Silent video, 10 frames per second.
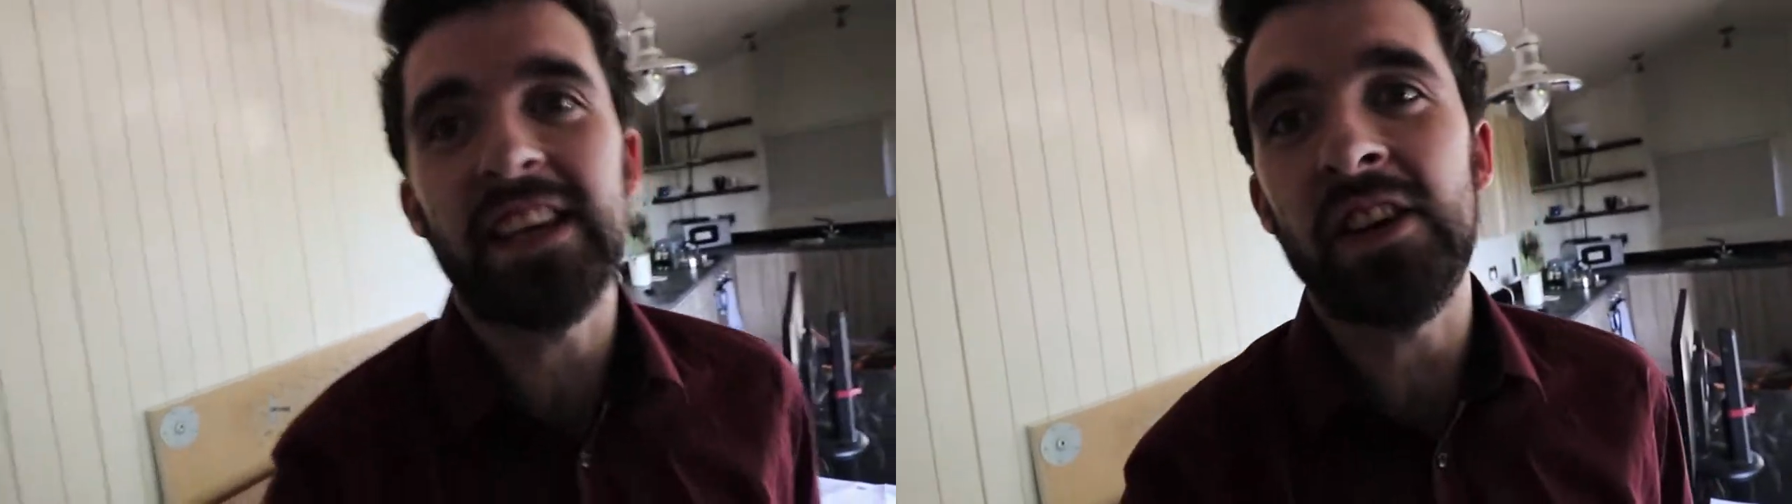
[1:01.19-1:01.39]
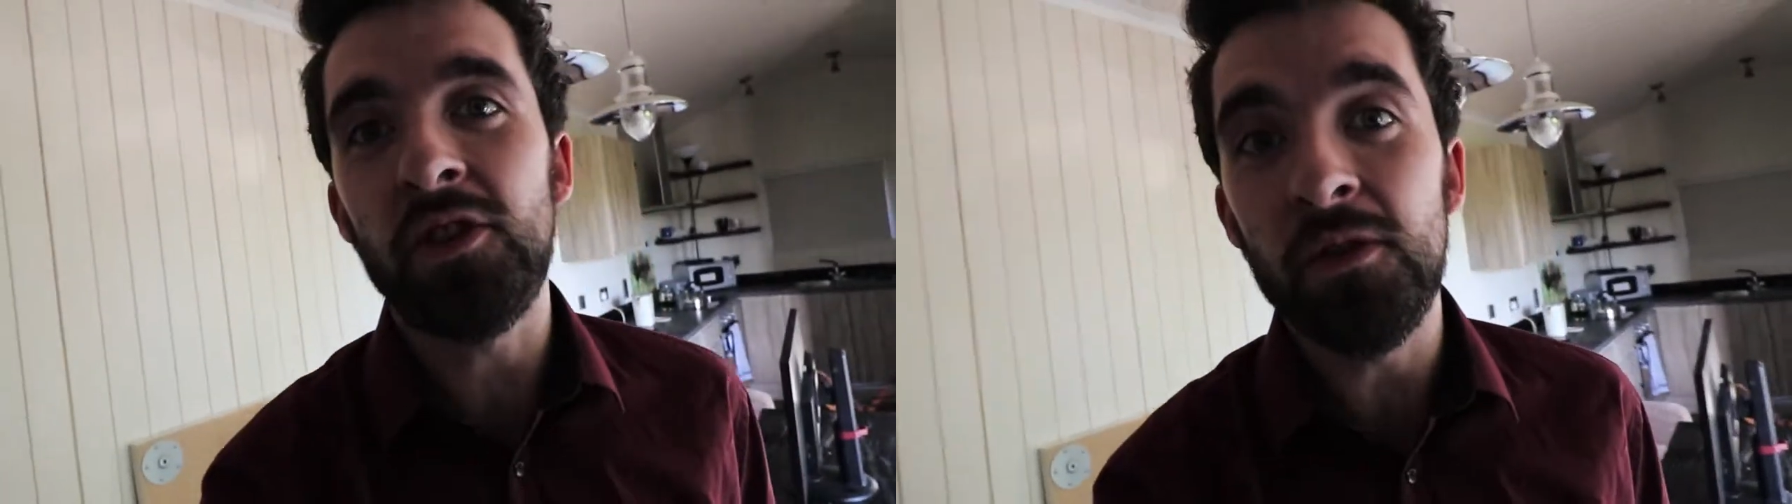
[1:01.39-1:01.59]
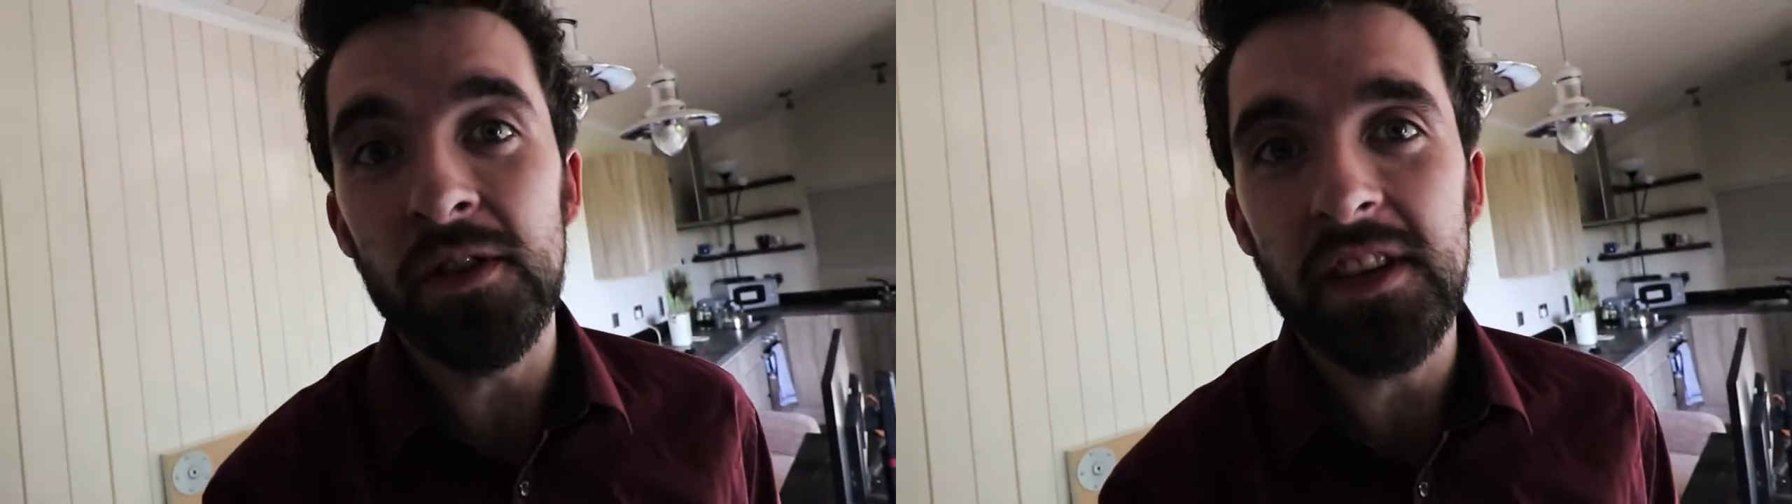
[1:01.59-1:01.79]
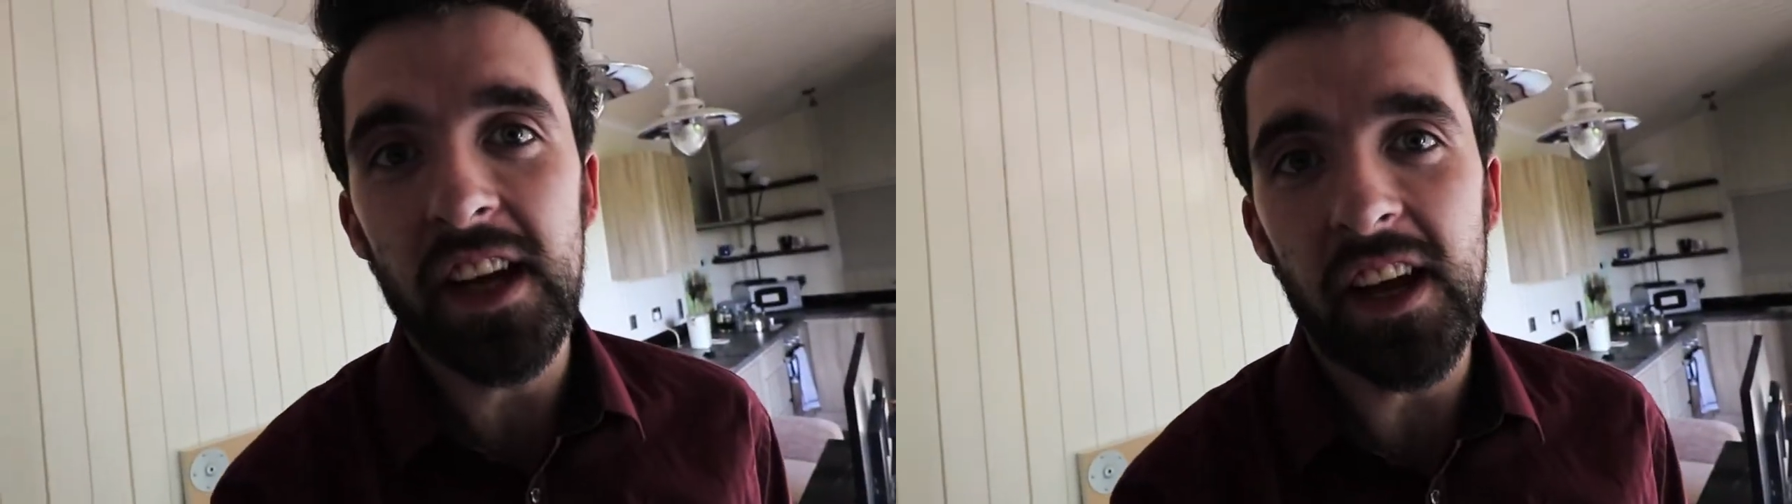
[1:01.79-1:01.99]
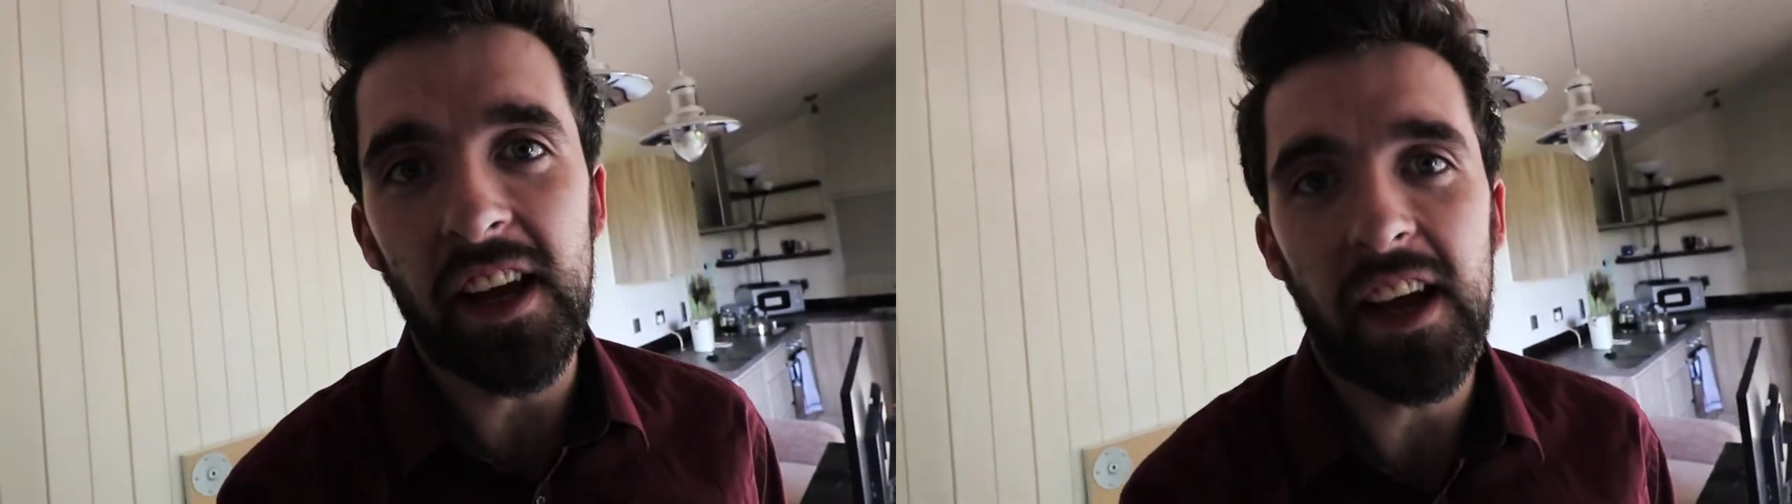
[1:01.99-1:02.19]
a good
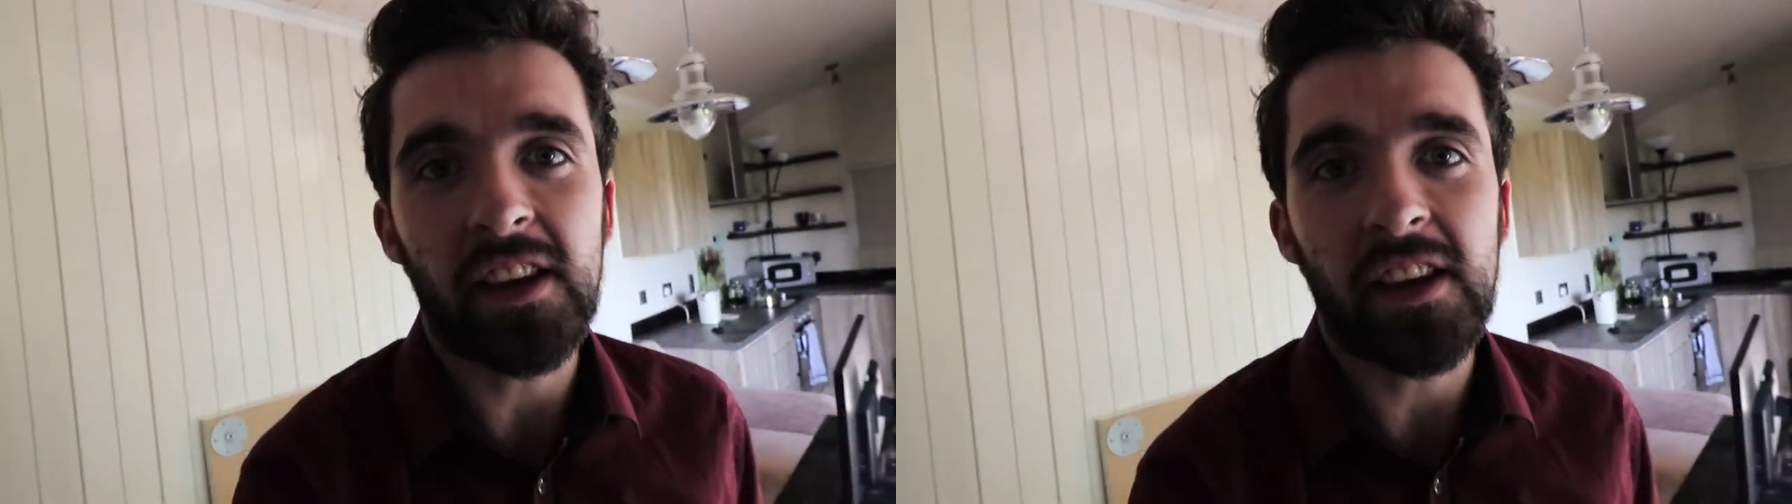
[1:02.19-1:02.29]
day.